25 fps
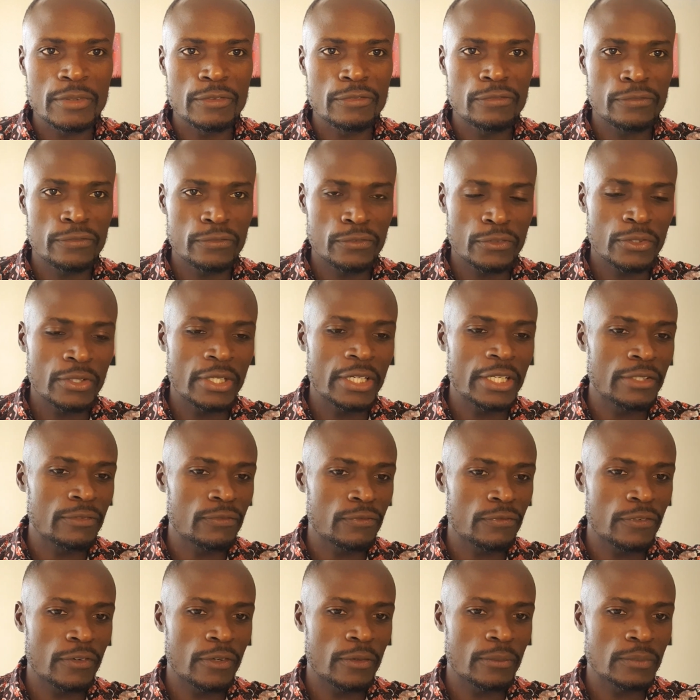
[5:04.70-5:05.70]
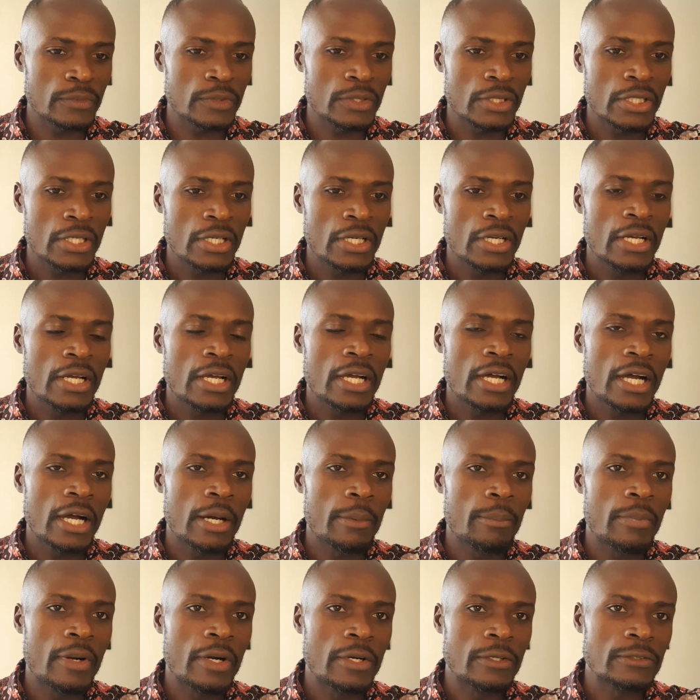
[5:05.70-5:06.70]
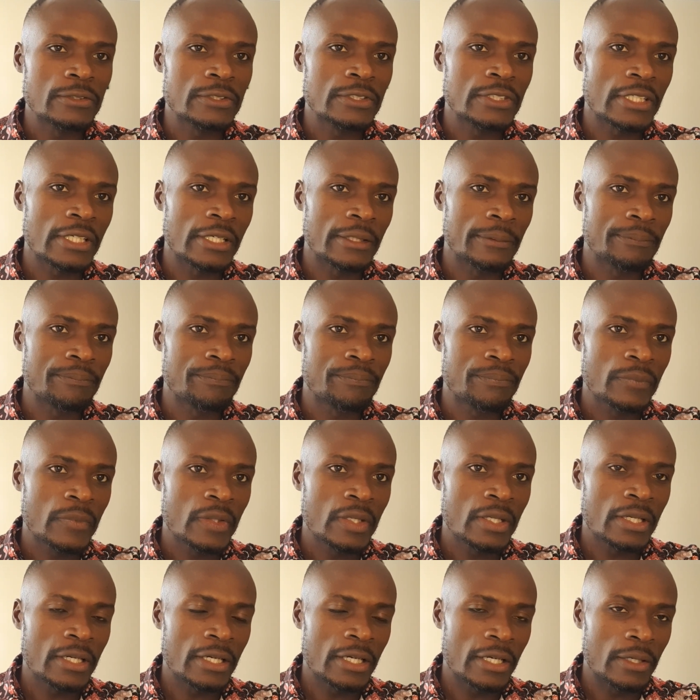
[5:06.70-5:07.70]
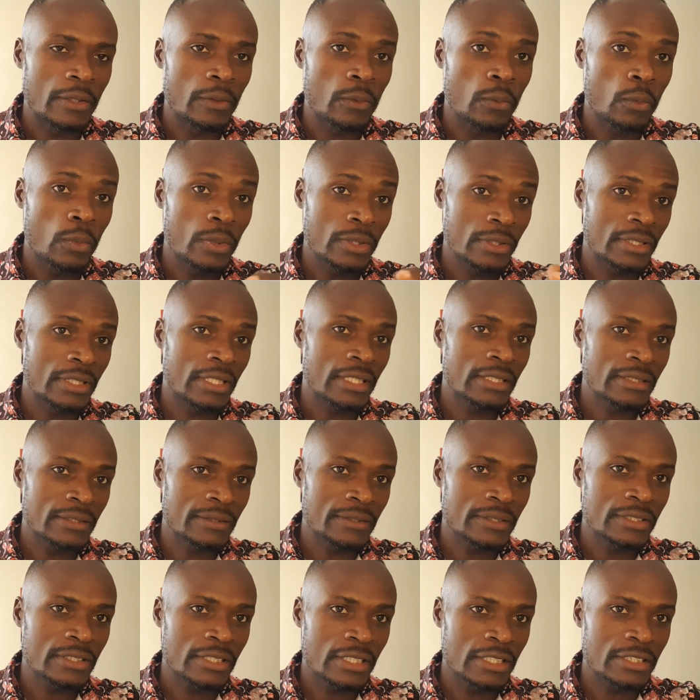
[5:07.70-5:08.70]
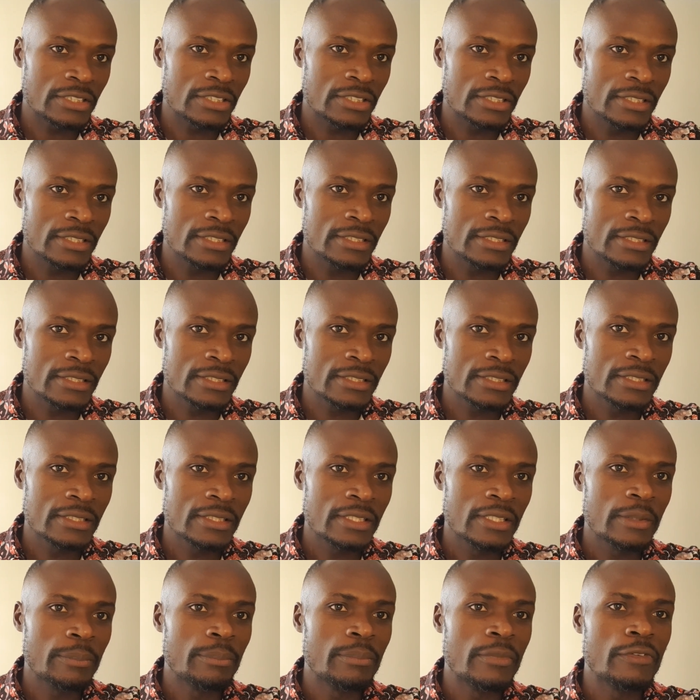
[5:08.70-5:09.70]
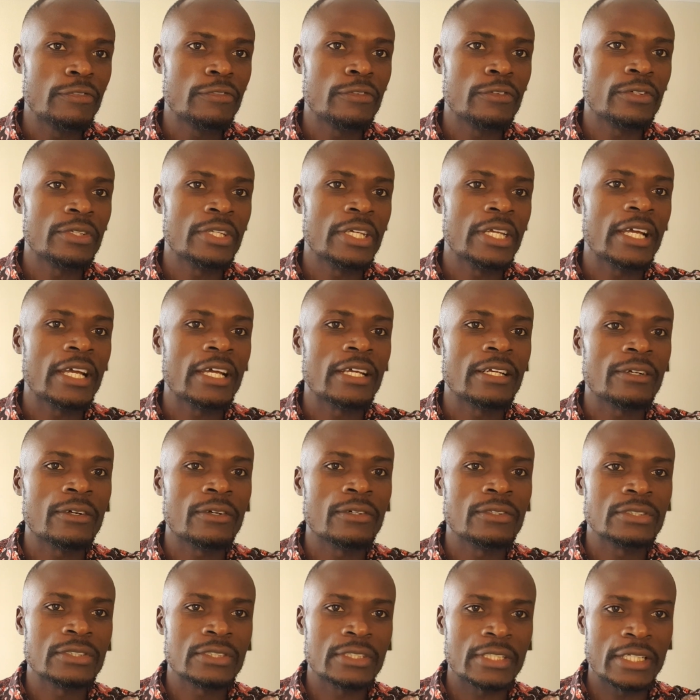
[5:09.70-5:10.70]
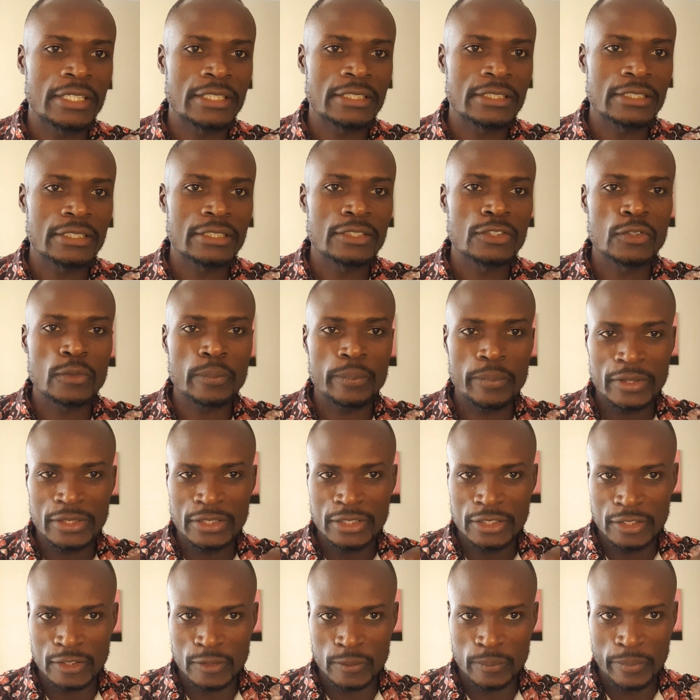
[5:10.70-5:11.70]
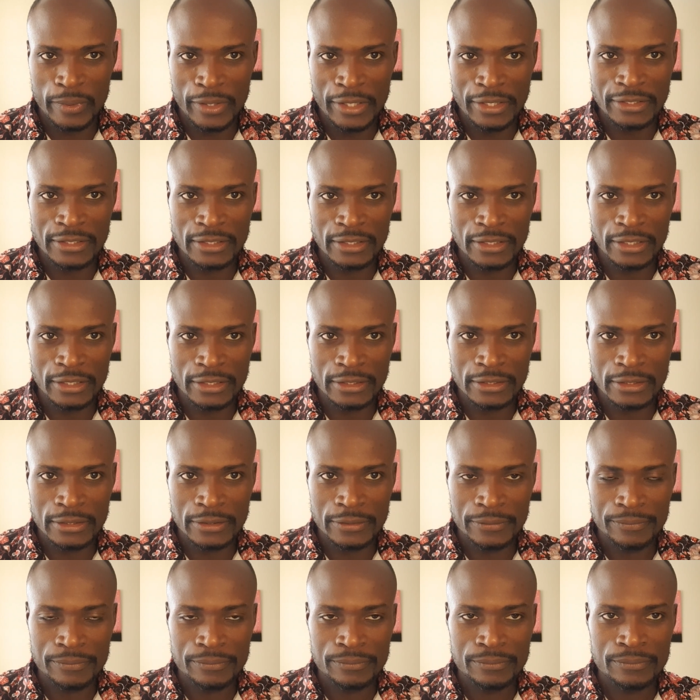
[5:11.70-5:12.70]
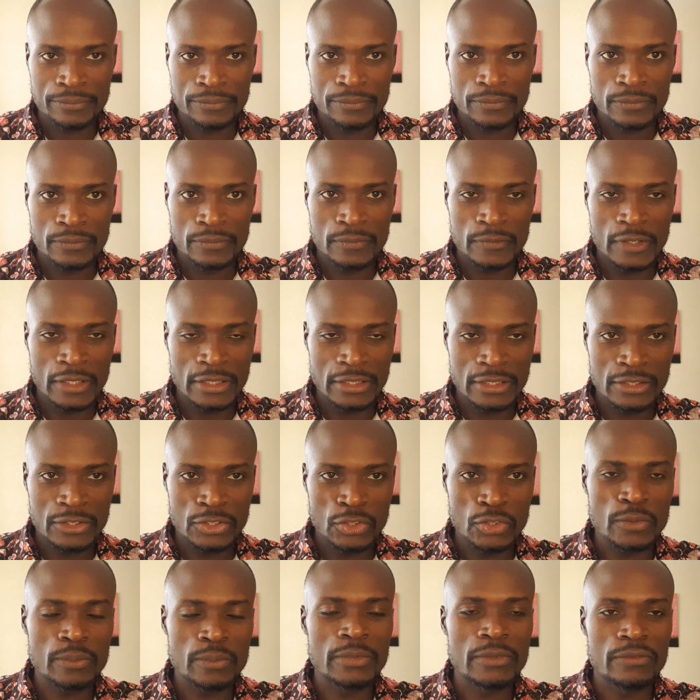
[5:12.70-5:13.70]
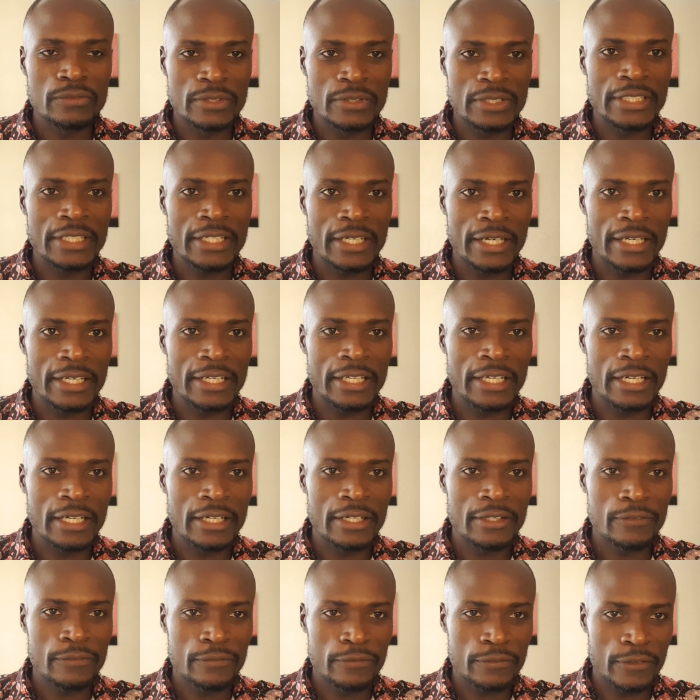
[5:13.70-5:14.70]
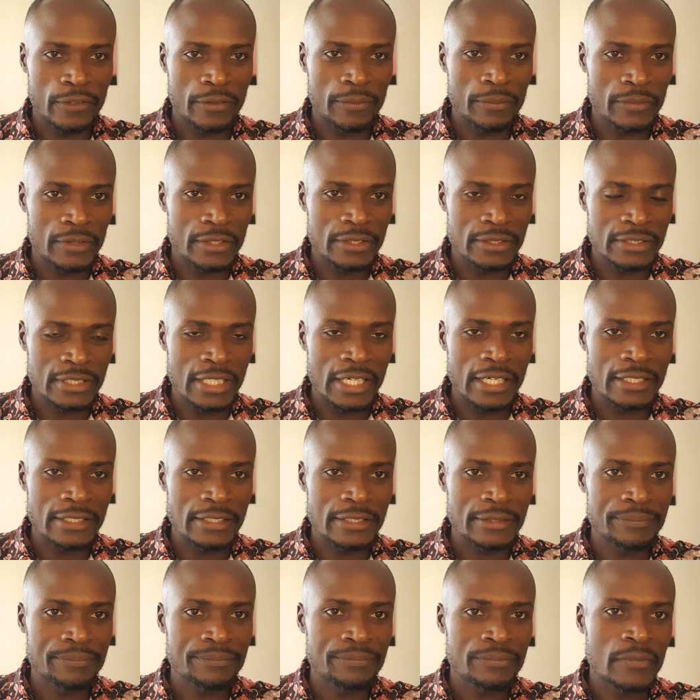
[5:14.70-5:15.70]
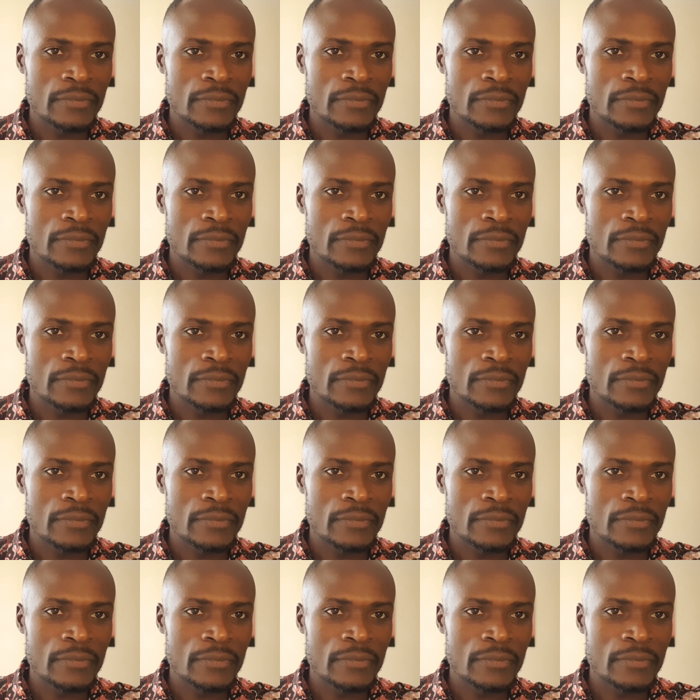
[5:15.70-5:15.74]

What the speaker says: be fully informed about what that research is before they can consent to participate in it. That should be very clear from the start.